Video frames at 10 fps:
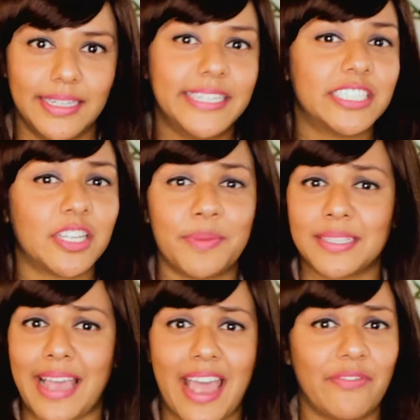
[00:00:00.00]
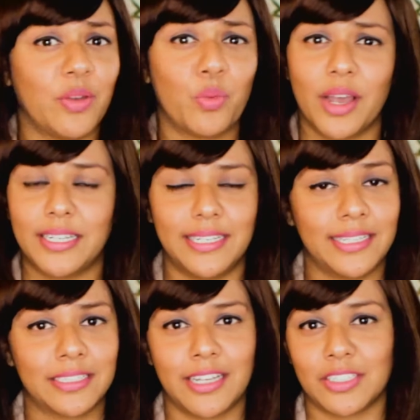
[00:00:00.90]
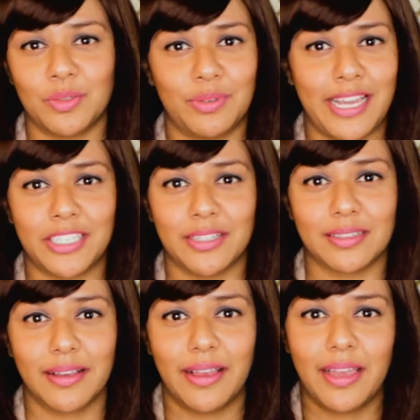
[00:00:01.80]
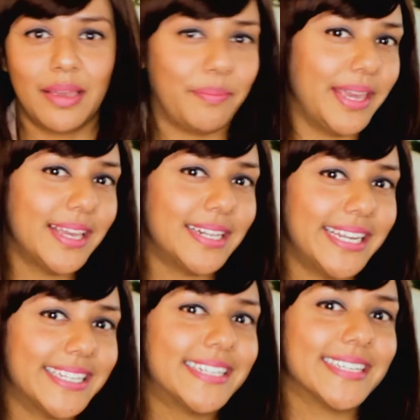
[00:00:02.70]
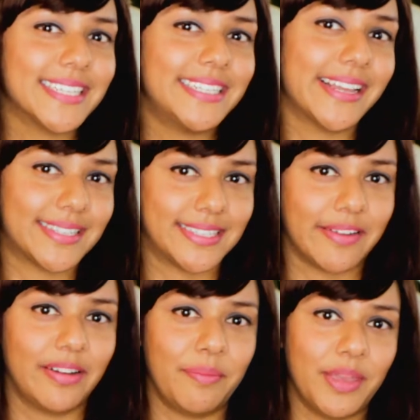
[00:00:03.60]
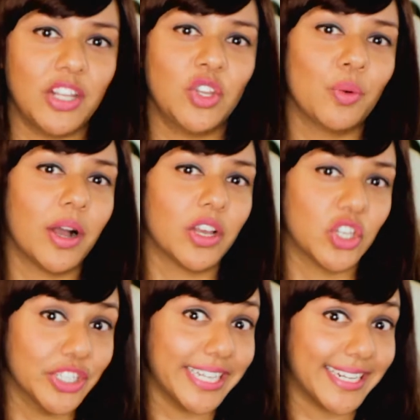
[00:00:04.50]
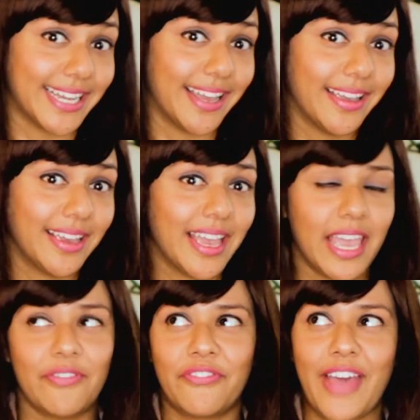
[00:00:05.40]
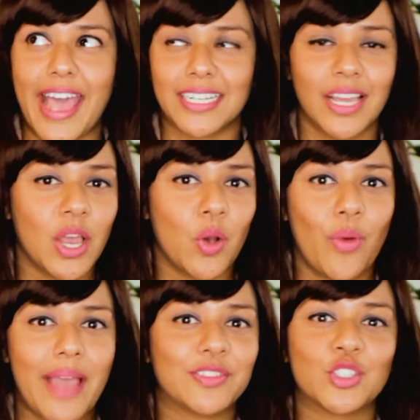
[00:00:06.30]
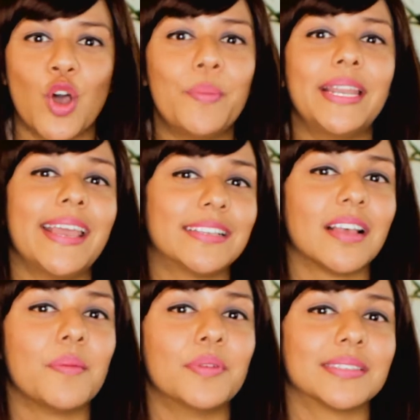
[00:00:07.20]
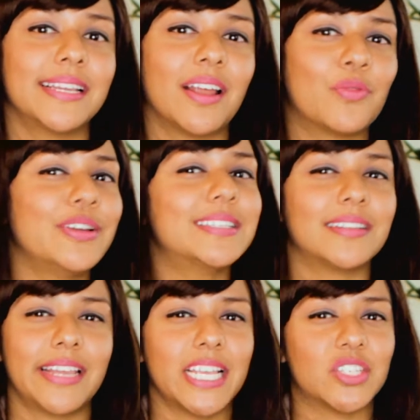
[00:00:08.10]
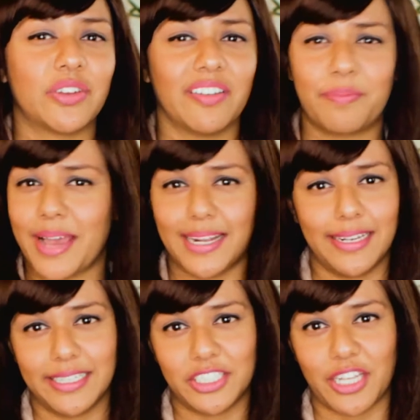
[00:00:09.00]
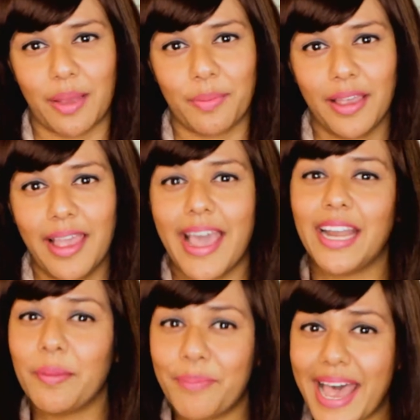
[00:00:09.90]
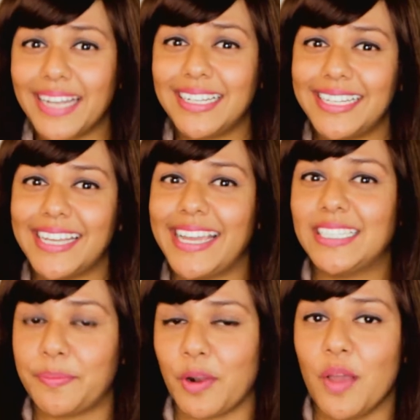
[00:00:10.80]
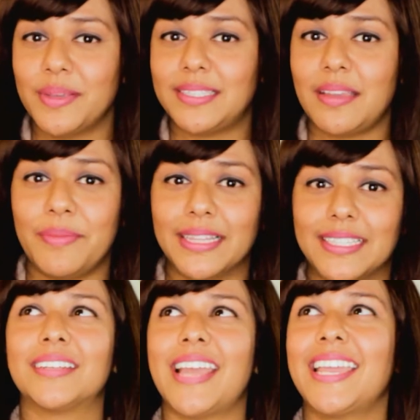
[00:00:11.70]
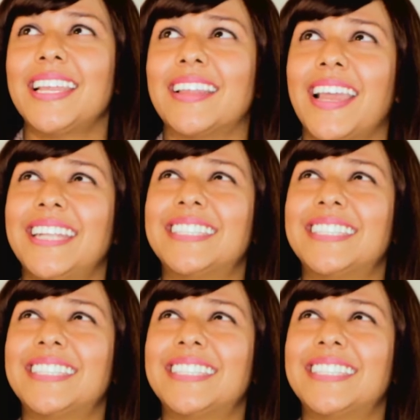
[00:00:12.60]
Leadership is a heavy word in international relations. Being a leader doesn't necessarily mean you are good at it. In fact, we have so many examples in our recent history of bad leadership. And a bad leader in diplomacy means taking the